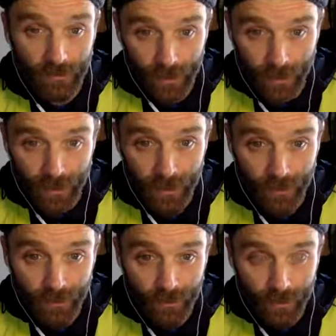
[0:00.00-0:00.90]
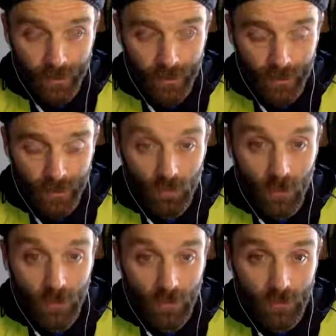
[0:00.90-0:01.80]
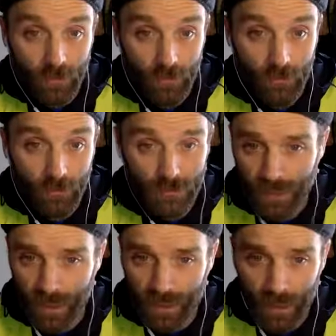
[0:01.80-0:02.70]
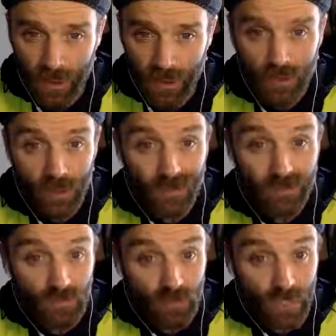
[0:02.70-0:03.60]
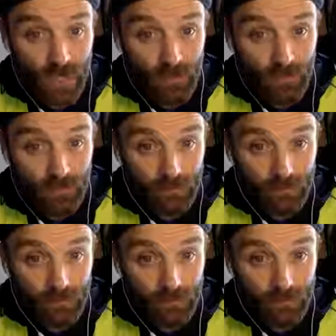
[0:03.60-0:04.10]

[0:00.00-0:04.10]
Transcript: on now. Why? What's he saying? Your time is running out.